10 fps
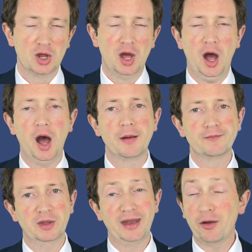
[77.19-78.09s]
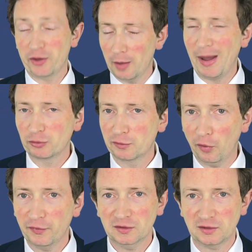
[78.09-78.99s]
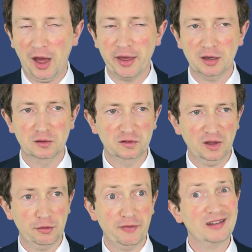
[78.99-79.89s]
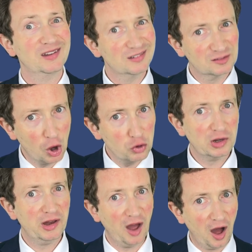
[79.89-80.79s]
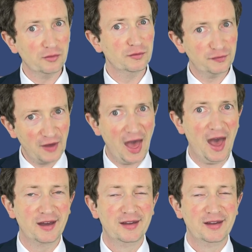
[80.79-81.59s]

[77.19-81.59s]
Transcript: Now that I'm out of office, I can say that that is totally unfair.